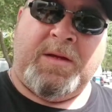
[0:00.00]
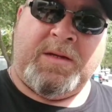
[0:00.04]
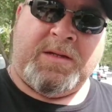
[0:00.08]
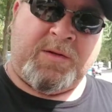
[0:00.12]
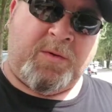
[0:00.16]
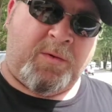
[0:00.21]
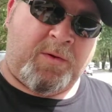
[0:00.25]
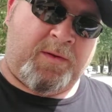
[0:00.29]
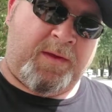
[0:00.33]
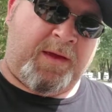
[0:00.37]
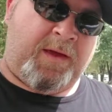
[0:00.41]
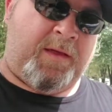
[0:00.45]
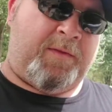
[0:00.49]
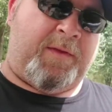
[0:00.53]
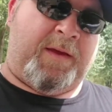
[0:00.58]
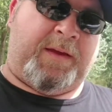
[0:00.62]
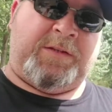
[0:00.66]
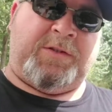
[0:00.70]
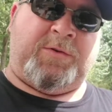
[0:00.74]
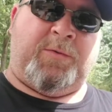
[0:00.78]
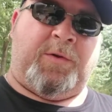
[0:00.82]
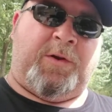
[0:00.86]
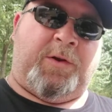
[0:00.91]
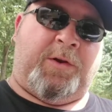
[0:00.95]
So one of the other
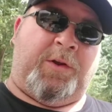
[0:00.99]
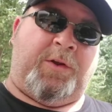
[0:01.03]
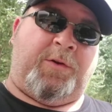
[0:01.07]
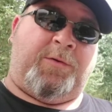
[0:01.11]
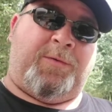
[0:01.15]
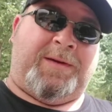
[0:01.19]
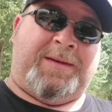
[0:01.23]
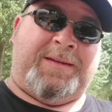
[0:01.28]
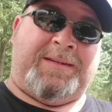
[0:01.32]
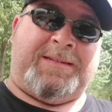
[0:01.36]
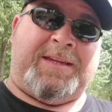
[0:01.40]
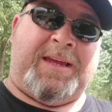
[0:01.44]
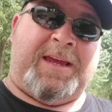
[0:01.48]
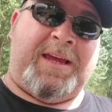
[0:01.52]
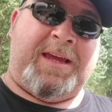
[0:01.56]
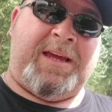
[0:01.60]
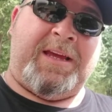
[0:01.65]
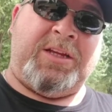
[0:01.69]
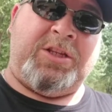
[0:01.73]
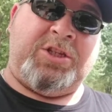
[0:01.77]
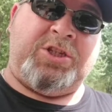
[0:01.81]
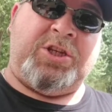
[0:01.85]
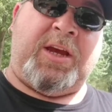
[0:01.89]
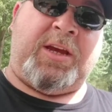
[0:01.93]
things you want to do is
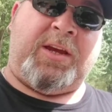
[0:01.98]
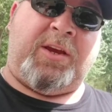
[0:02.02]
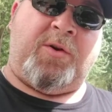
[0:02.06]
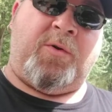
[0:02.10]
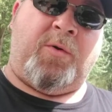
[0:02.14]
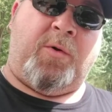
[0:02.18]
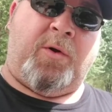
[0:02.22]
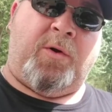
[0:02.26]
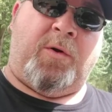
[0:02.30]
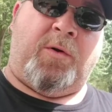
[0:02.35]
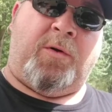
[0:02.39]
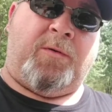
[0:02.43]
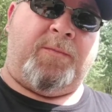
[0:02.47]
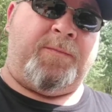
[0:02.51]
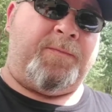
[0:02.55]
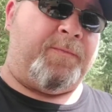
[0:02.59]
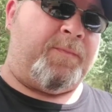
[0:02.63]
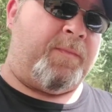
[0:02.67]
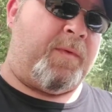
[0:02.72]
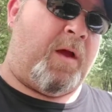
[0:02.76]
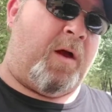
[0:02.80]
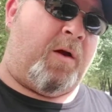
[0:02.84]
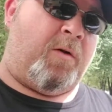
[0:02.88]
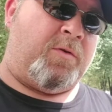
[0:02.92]
check your oil.
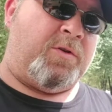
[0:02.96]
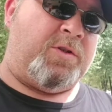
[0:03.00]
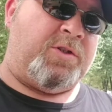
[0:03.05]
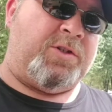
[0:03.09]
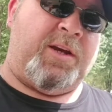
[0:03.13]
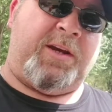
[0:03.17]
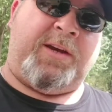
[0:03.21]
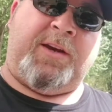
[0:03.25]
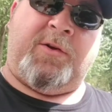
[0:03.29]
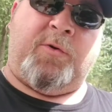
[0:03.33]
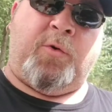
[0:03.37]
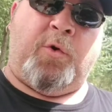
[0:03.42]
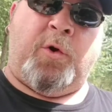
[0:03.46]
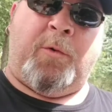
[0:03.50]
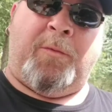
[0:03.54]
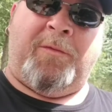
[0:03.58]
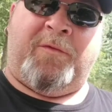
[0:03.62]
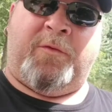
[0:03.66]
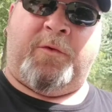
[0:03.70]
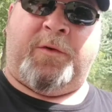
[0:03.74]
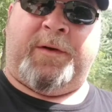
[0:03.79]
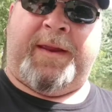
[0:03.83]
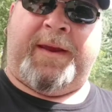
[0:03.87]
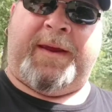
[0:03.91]
Always check your oil
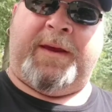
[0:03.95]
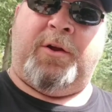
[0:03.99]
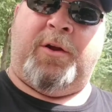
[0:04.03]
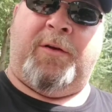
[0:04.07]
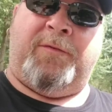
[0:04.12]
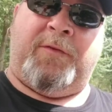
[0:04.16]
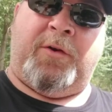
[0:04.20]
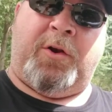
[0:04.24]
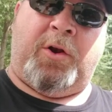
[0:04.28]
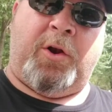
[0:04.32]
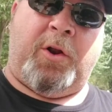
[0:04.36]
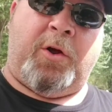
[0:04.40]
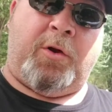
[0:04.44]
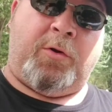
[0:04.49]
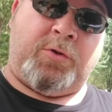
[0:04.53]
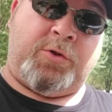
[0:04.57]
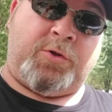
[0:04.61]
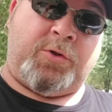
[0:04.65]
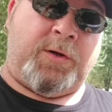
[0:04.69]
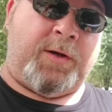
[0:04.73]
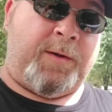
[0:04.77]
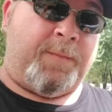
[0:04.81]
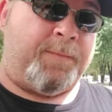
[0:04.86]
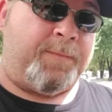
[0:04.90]
before taking off on a long
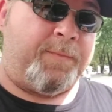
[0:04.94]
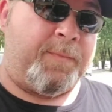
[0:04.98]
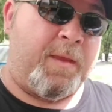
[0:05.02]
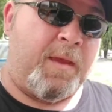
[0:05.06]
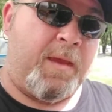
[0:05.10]
trip.